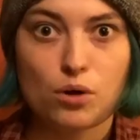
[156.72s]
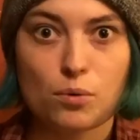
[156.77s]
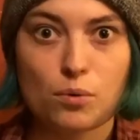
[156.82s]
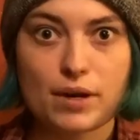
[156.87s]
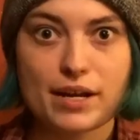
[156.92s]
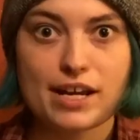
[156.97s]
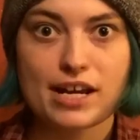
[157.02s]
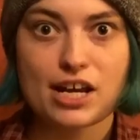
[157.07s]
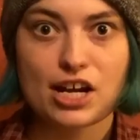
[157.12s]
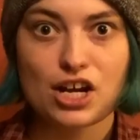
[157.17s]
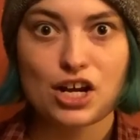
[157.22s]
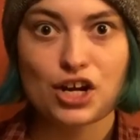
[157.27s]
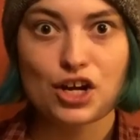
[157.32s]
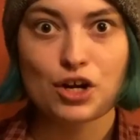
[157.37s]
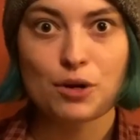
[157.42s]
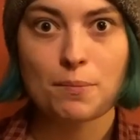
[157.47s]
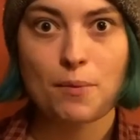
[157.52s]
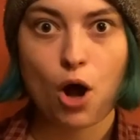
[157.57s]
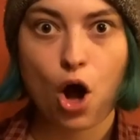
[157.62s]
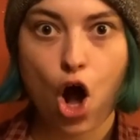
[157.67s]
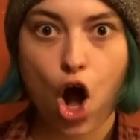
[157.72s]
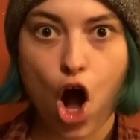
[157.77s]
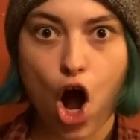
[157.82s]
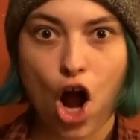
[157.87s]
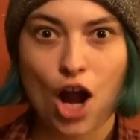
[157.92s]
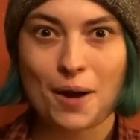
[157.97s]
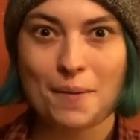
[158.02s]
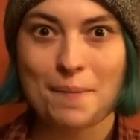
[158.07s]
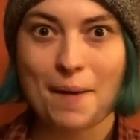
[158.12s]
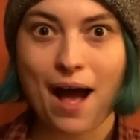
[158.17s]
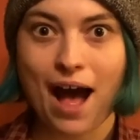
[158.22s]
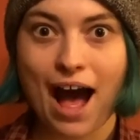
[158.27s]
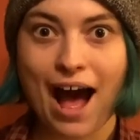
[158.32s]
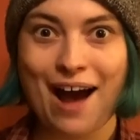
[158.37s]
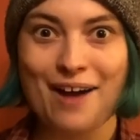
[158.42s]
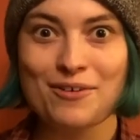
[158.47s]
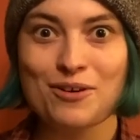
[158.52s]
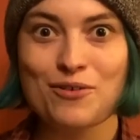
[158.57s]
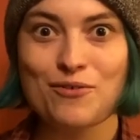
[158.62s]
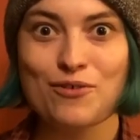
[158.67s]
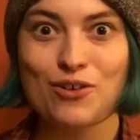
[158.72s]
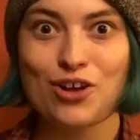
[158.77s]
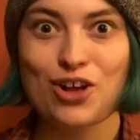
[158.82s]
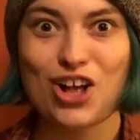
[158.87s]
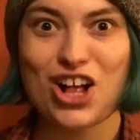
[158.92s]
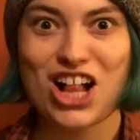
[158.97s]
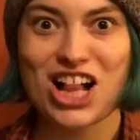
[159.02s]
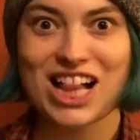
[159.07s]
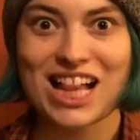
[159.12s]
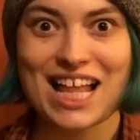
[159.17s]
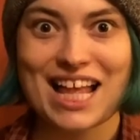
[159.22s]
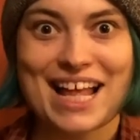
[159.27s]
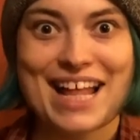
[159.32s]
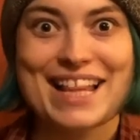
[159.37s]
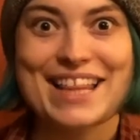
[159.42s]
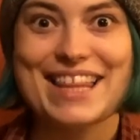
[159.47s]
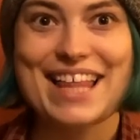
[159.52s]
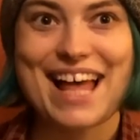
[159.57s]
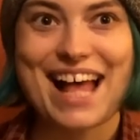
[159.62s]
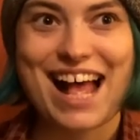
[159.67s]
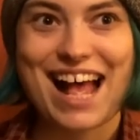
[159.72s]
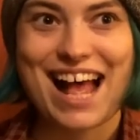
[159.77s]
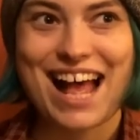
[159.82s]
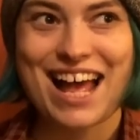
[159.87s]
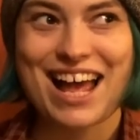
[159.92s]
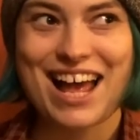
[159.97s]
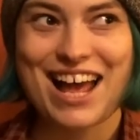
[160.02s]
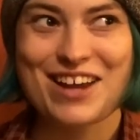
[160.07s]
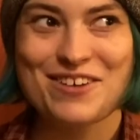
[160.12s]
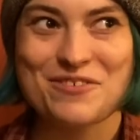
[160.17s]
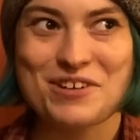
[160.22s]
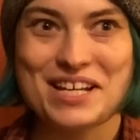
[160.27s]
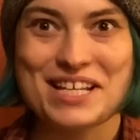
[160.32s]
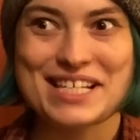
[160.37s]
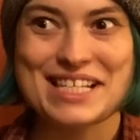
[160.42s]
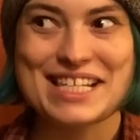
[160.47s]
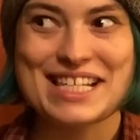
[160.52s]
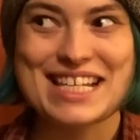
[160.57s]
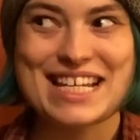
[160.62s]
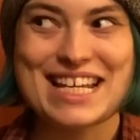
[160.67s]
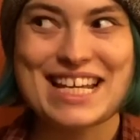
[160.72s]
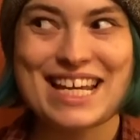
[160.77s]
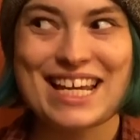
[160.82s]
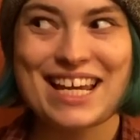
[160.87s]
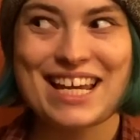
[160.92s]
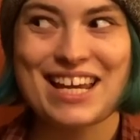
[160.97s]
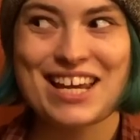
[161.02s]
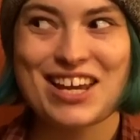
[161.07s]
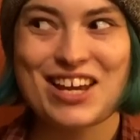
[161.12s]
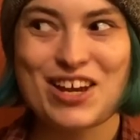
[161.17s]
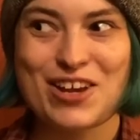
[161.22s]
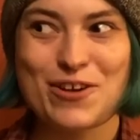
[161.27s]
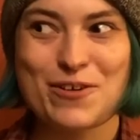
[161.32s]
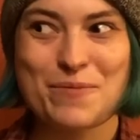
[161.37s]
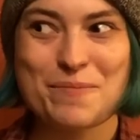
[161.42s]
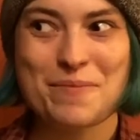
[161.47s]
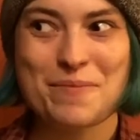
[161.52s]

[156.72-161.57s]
We're more powerful than we seem.